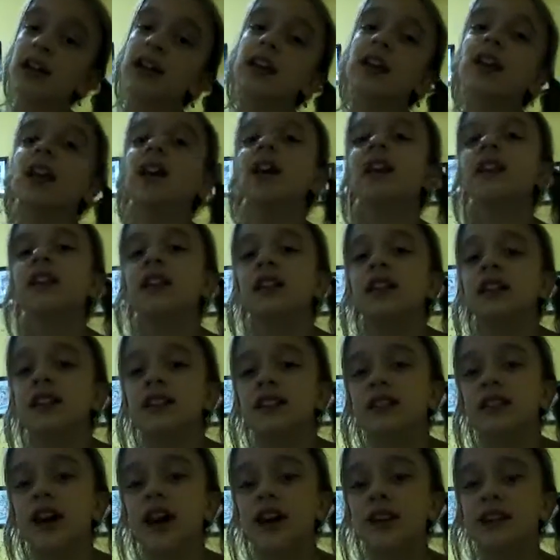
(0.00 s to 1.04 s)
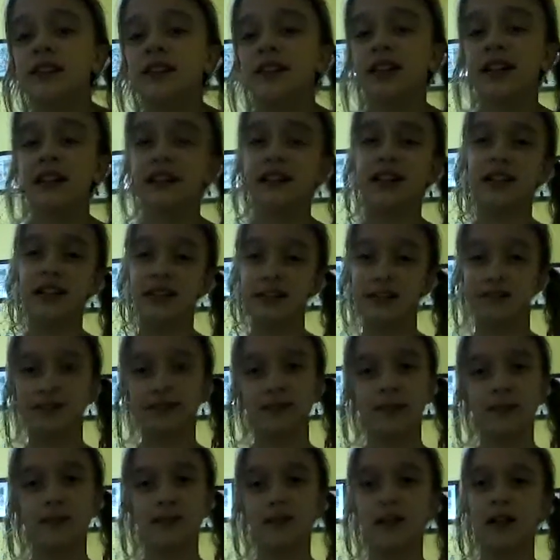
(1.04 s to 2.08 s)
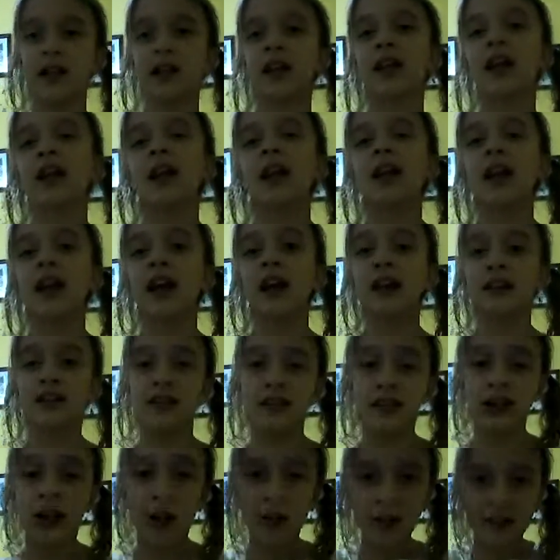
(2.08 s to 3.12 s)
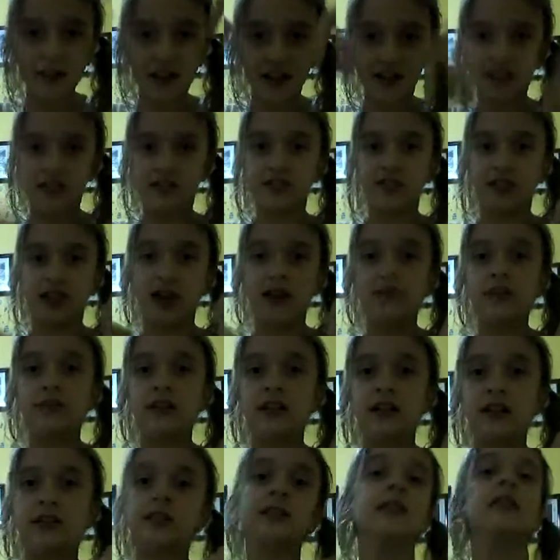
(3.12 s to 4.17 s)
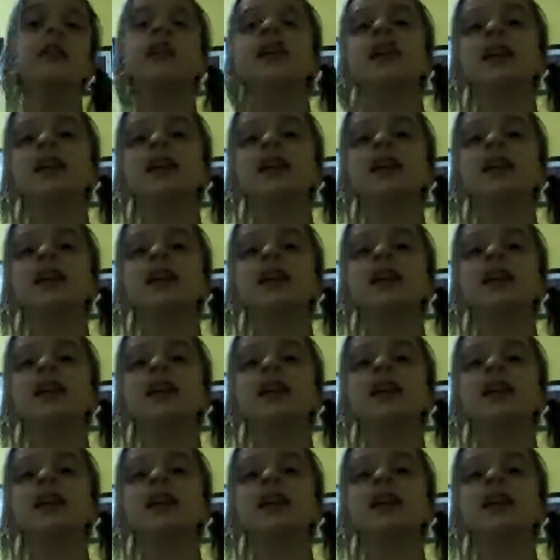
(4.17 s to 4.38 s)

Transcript: And I think they look really pretty. And in the comment section down below,